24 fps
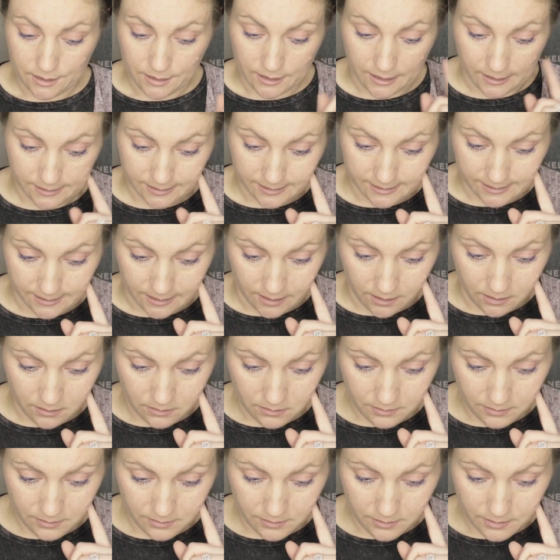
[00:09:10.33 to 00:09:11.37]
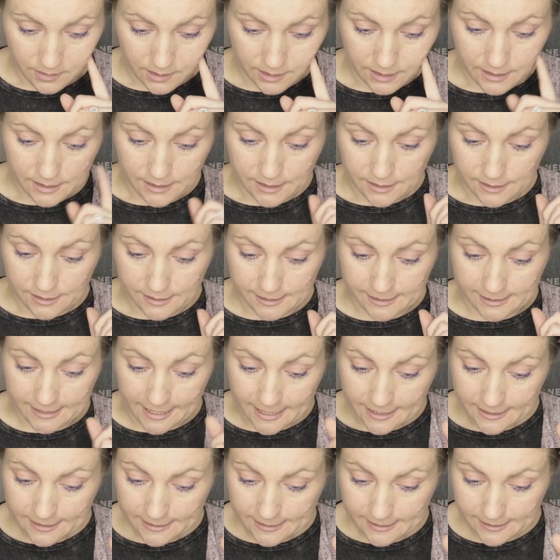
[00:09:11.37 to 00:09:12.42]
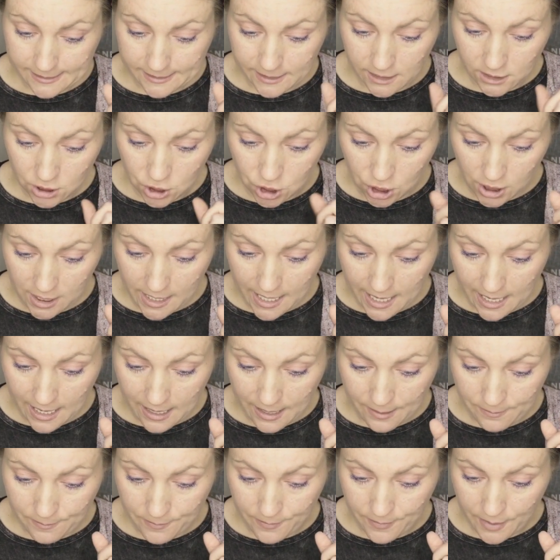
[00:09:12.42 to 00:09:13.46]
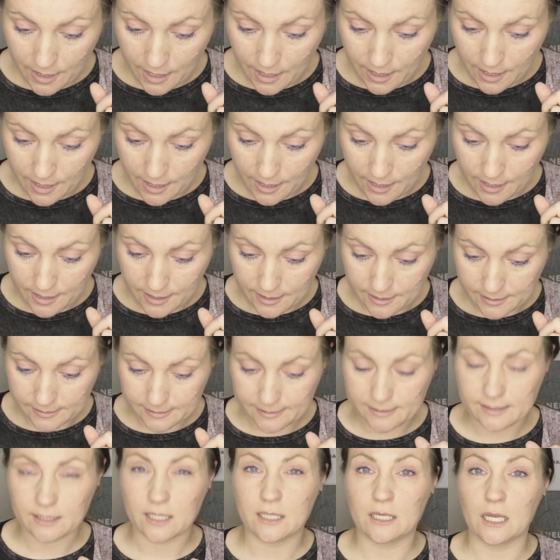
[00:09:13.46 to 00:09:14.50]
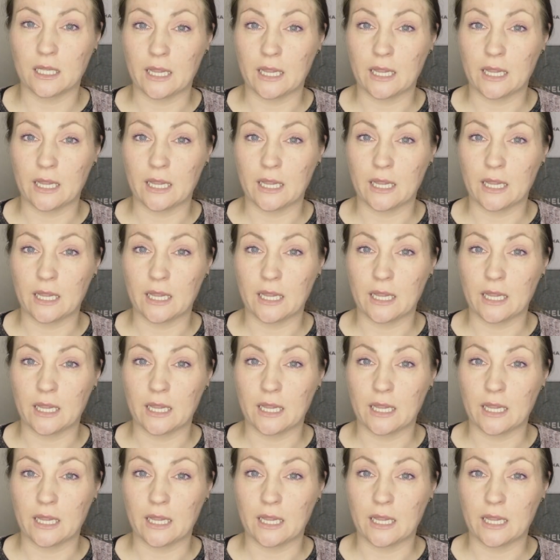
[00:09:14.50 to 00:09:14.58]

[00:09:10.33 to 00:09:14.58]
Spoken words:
Let's see. Since the GM is